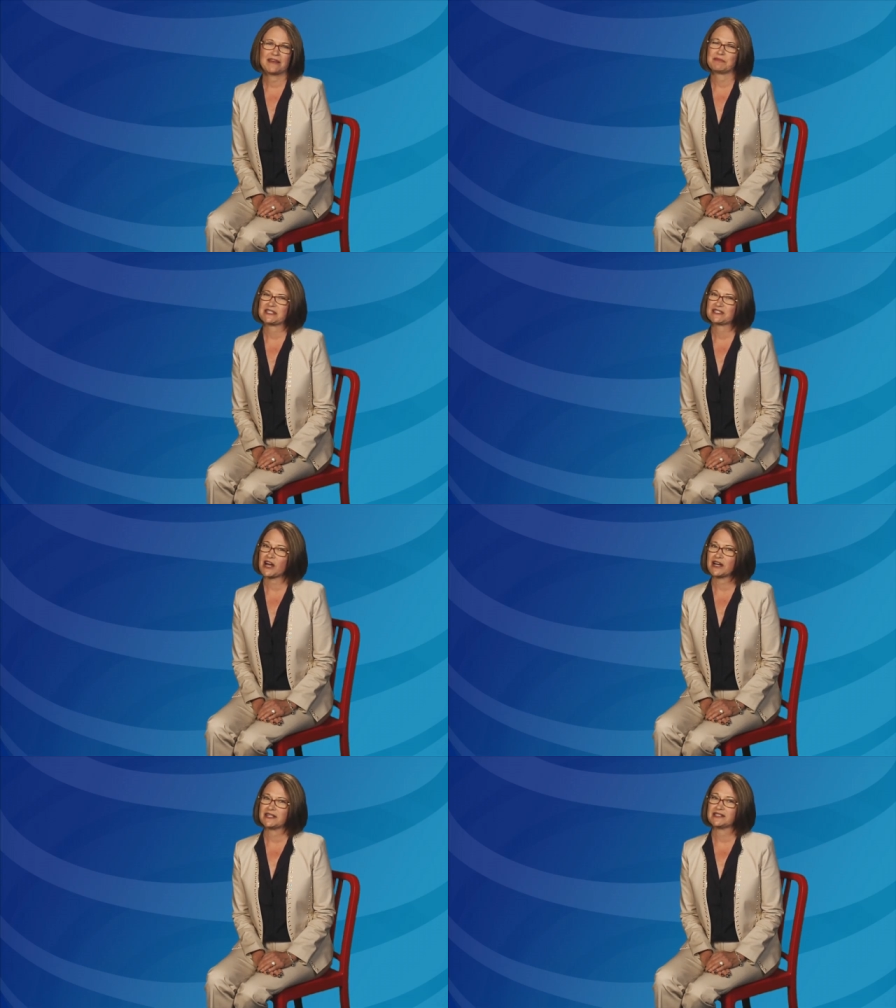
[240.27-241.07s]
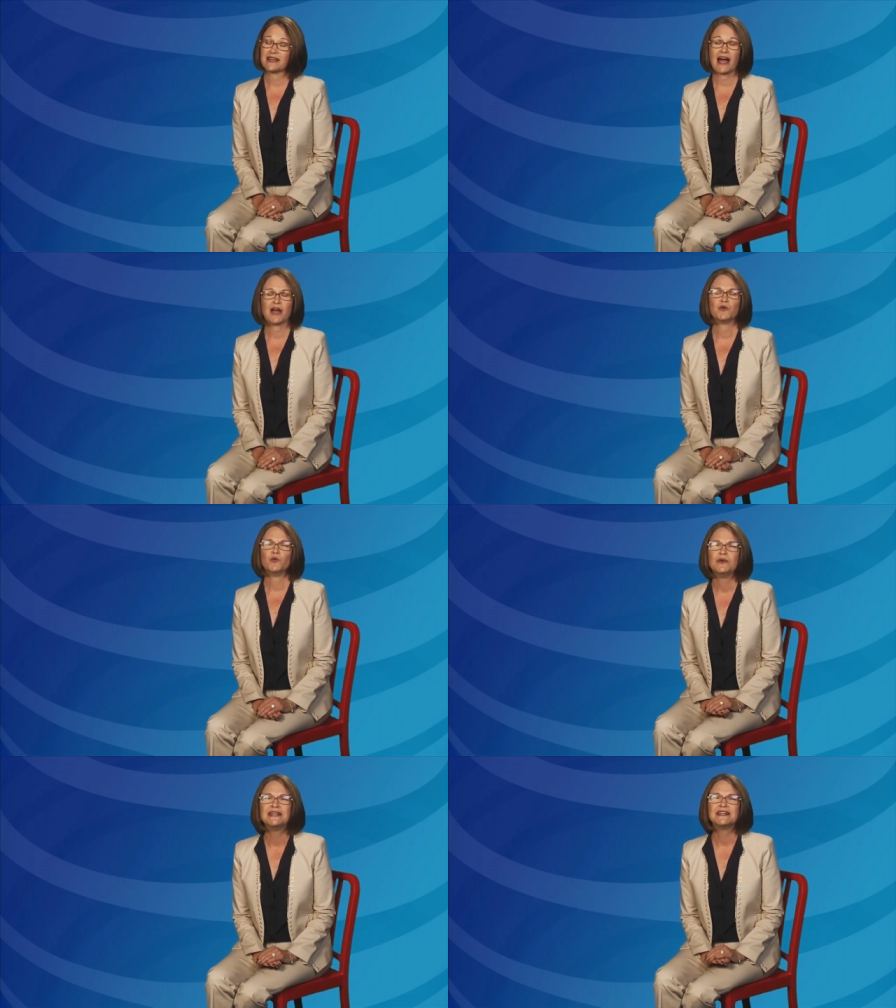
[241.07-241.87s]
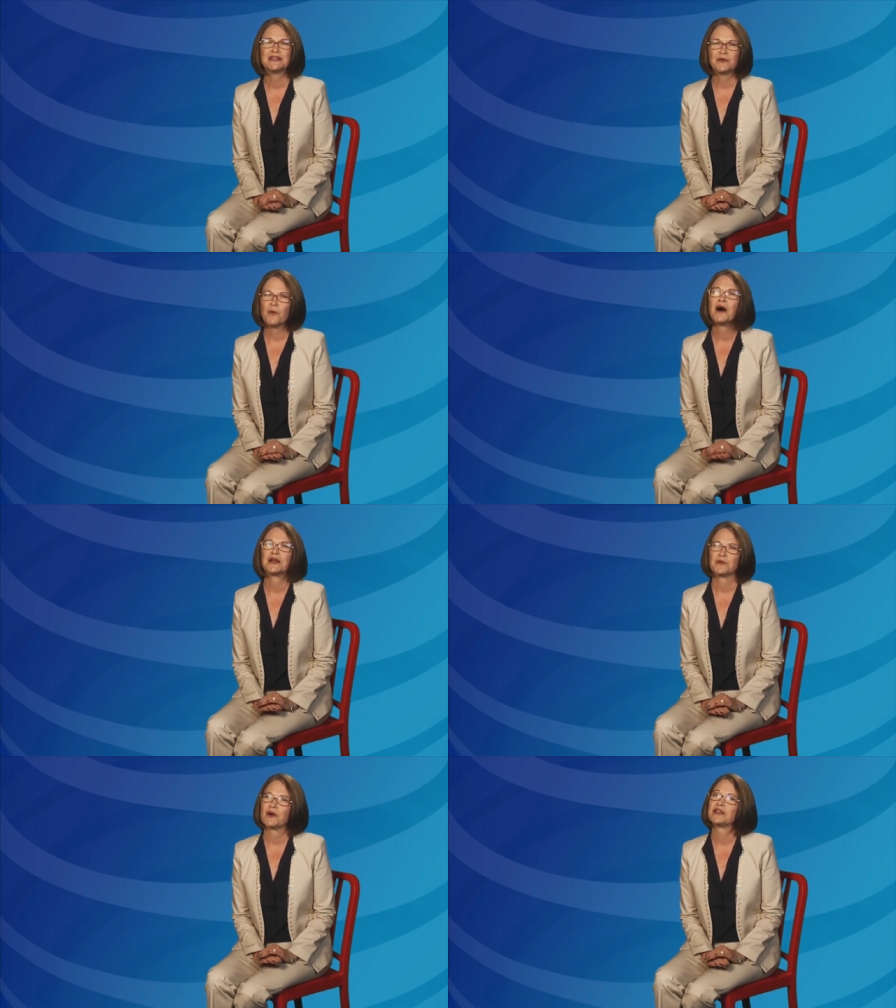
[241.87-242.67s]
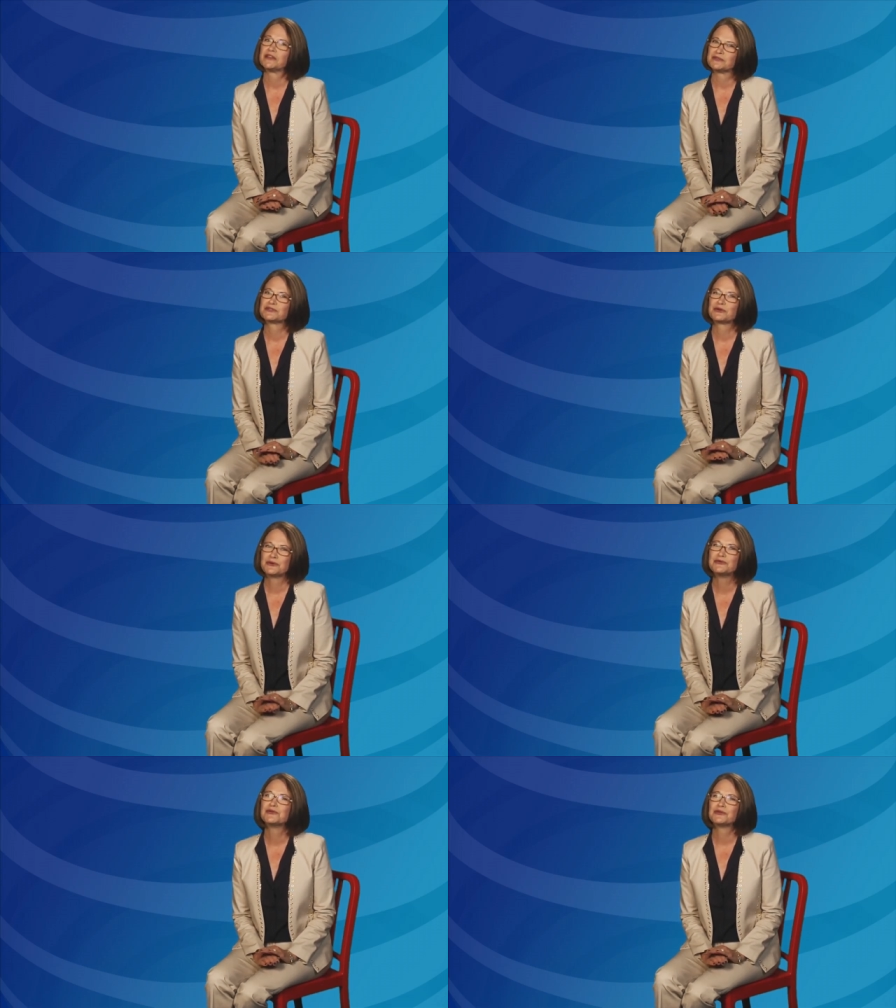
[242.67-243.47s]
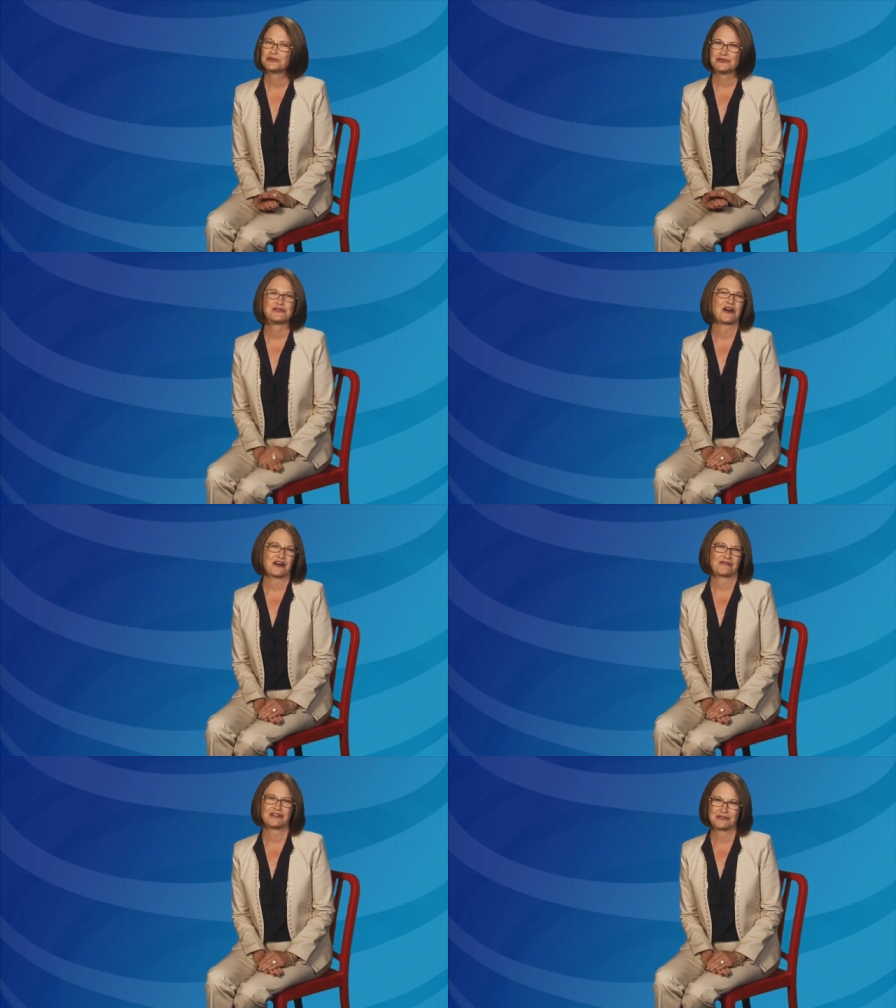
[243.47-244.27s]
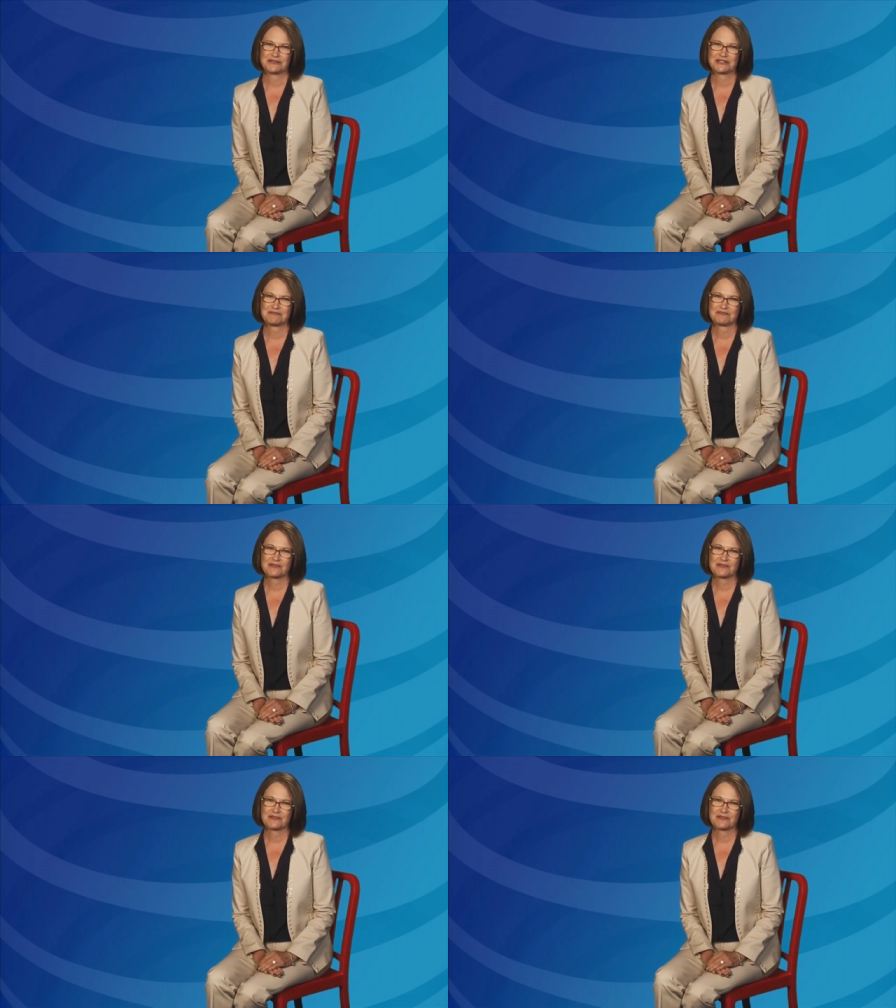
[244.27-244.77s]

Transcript: and besides, I really wanted one of those cool new car phones.